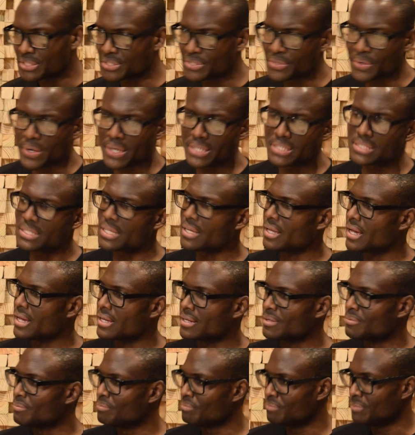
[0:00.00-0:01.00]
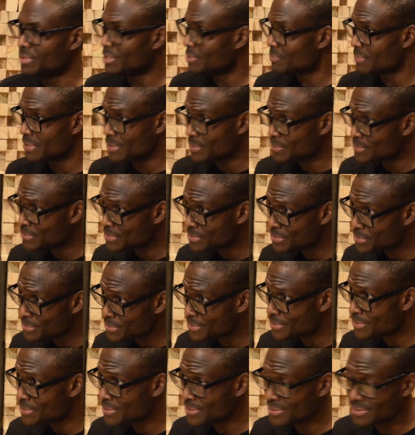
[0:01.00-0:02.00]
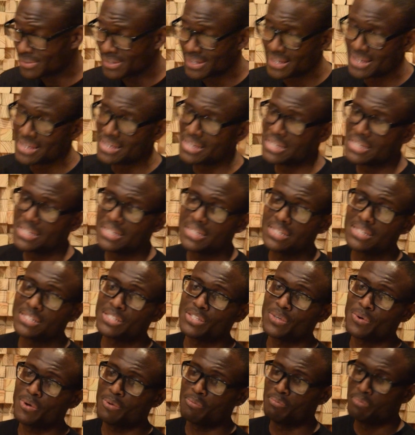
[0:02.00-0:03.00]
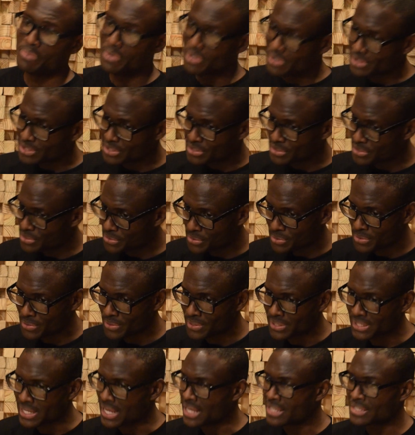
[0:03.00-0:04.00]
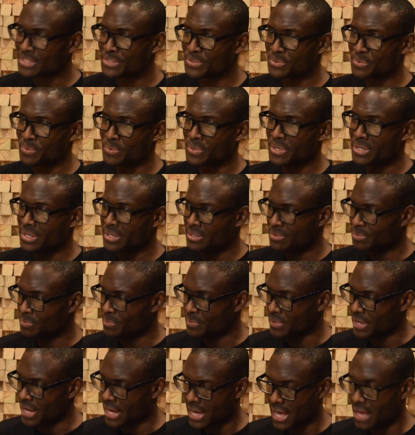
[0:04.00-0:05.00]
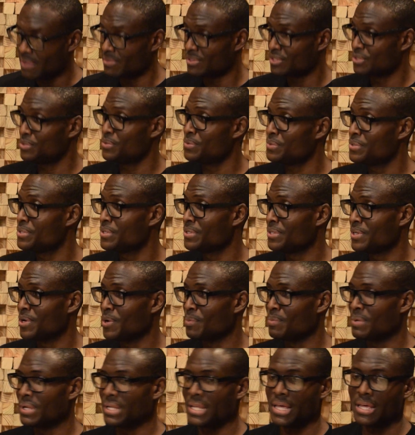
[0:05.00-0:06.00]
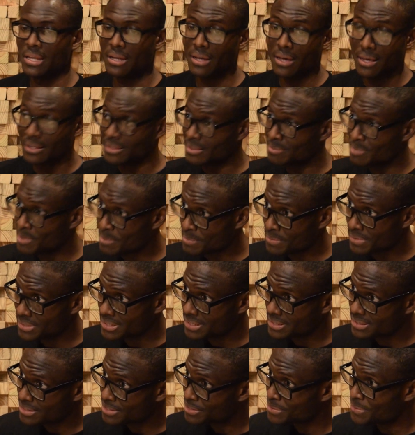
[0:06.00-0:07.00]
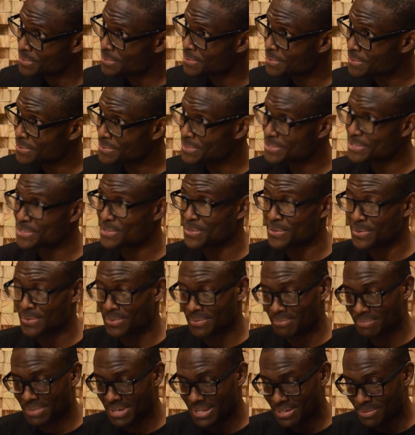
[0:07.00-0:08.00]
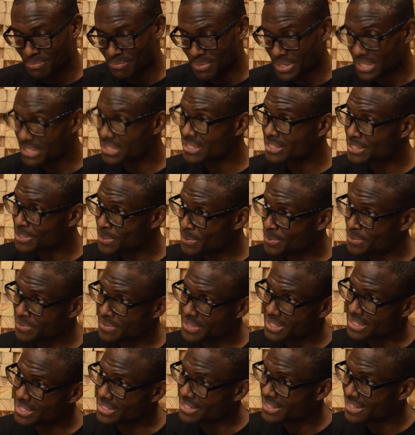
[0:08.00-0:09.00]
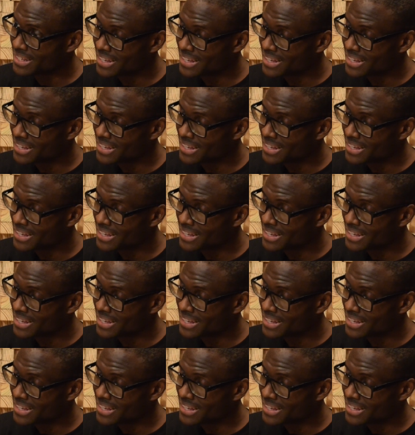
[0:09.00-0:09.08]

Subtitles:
So I said I'm gonna build my own studio. So I built a studio, and that's where I have a studio now. But then other people need a studio, so we made a business out of it.